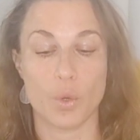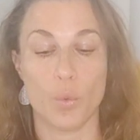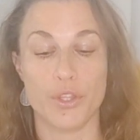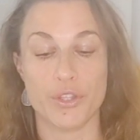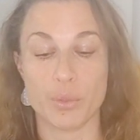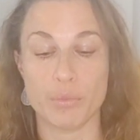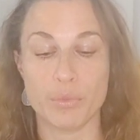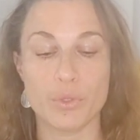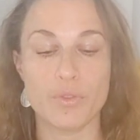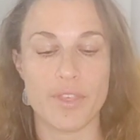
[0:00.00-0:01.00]
with your
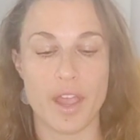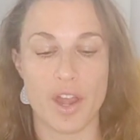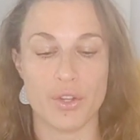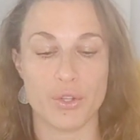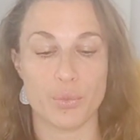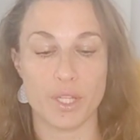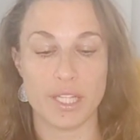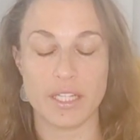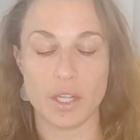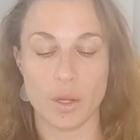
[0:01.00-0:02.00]
moon there, you're
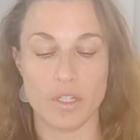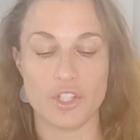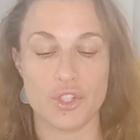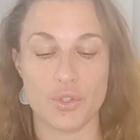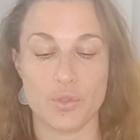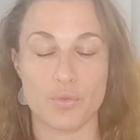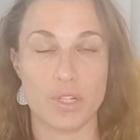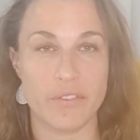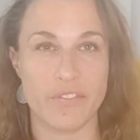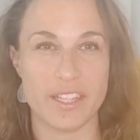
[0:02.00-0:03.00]
really going to
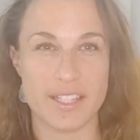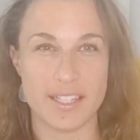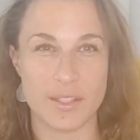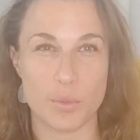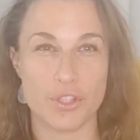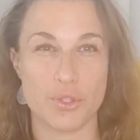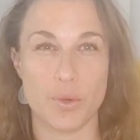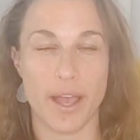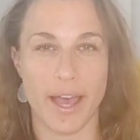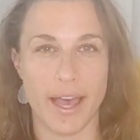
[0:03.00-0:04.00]
revisit what
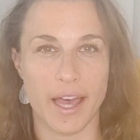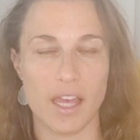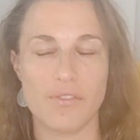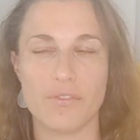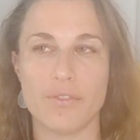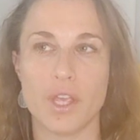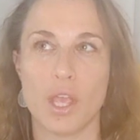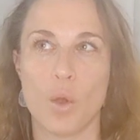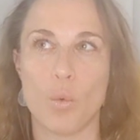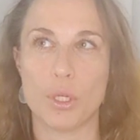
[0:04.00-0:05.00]
you have,
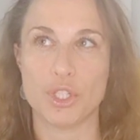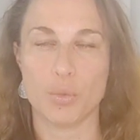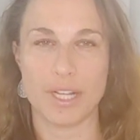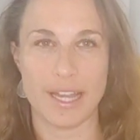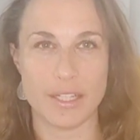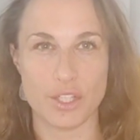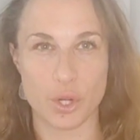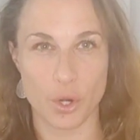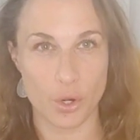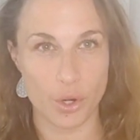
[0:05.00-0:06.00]
what you would like
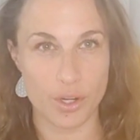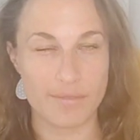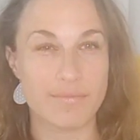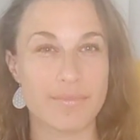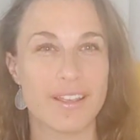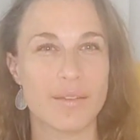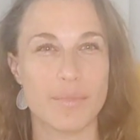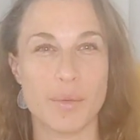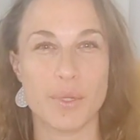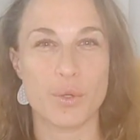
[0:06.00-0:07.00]
to earn.
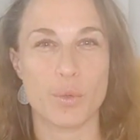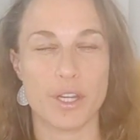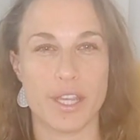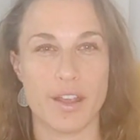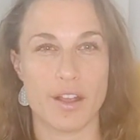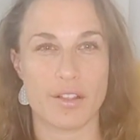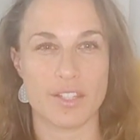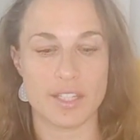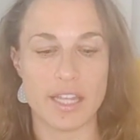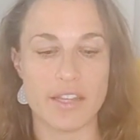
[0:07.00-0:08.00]
Maybe you're working on
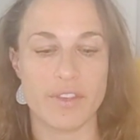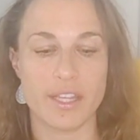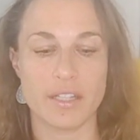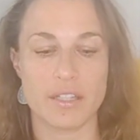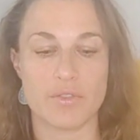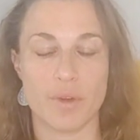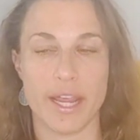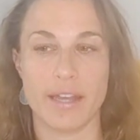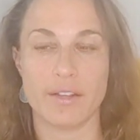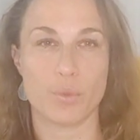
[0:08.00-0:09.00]
savings,
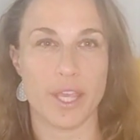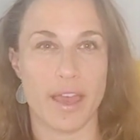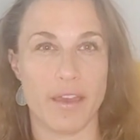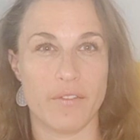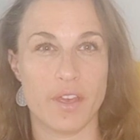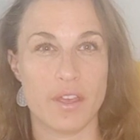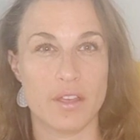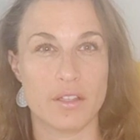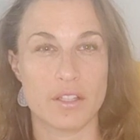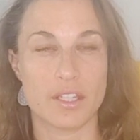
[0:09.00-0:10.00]
right? We have
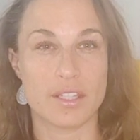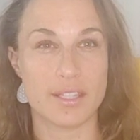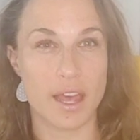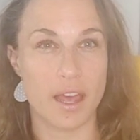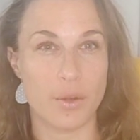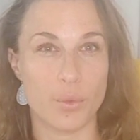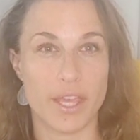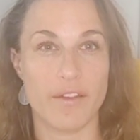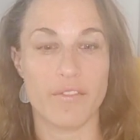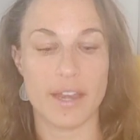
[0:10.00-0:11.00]
the sun, we
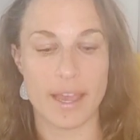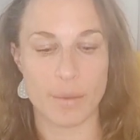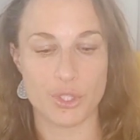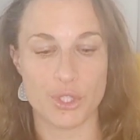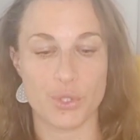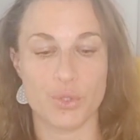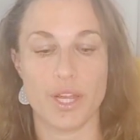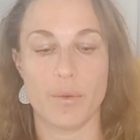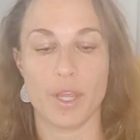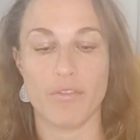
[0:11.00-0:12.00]
have Neptune,
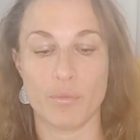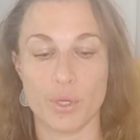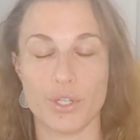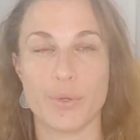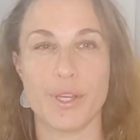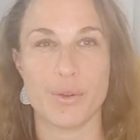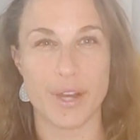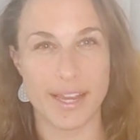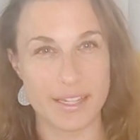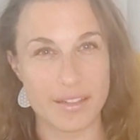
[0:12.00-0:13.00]
and we have Mercury in
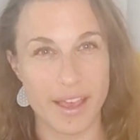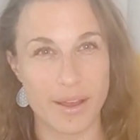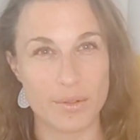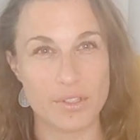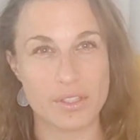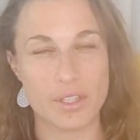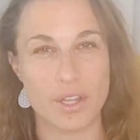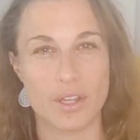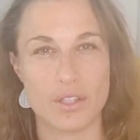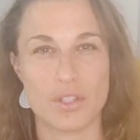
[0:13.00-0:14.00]
your eighth house.
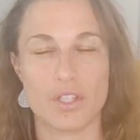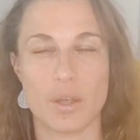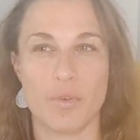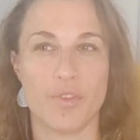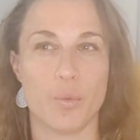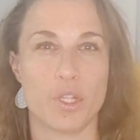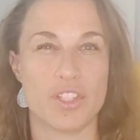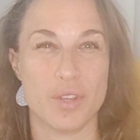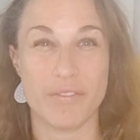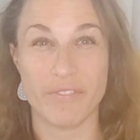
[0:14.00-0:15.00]
So some of you want
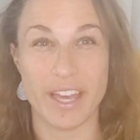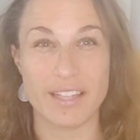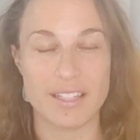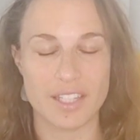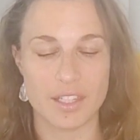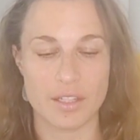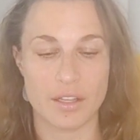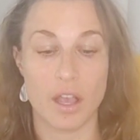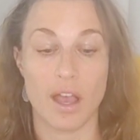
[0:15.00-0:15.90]
to invest.